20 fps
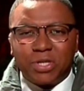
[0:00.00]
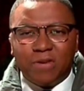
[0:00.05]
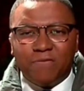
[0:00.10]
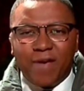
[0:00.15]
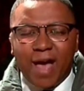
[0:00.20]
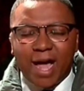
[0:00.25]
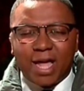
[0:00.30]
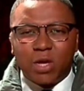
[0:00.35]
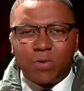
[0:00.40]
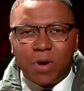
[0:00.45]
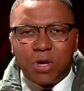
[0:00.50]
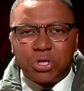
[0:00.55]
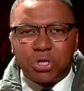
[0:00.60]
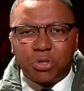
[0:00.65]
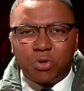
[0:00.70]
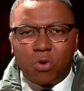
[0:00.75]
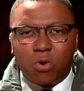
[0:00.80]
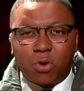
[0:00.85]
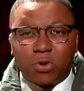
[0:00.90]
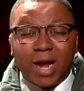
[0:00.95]
evacuation
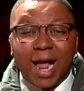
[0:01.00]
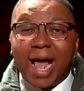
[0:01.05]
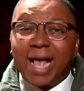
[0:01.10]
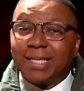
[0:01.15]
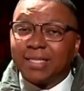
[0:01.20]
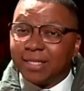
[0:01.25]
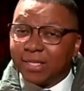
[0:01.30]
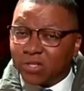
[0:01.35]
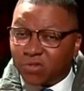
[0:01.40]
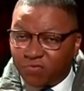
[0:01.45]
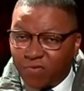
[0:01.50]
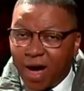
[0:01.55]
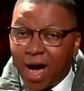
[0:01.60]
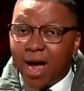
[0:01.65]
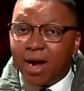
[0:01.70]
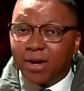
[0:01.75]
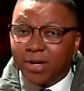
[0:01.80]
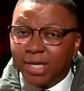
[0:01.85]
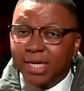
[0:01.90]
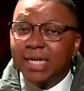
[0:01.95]
order as this
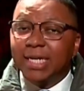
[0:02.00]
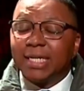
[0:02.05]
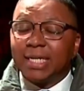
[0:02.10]
fire